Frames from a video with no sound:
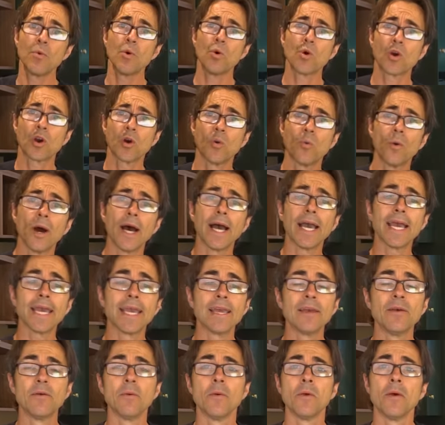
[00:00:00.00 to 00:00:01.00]
walk
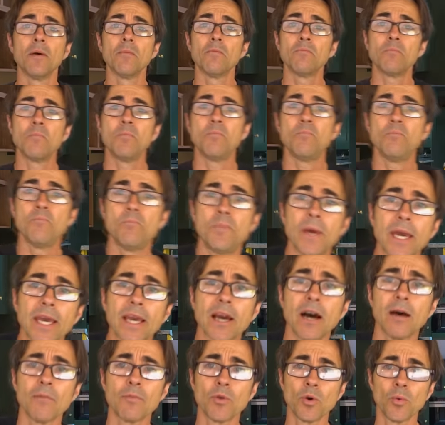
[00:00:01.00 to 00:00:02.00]
away, pick
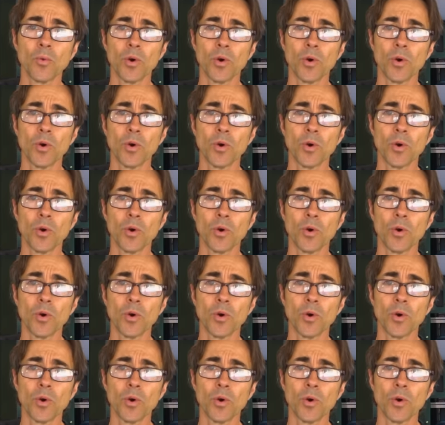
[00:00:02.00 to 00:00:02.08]
up the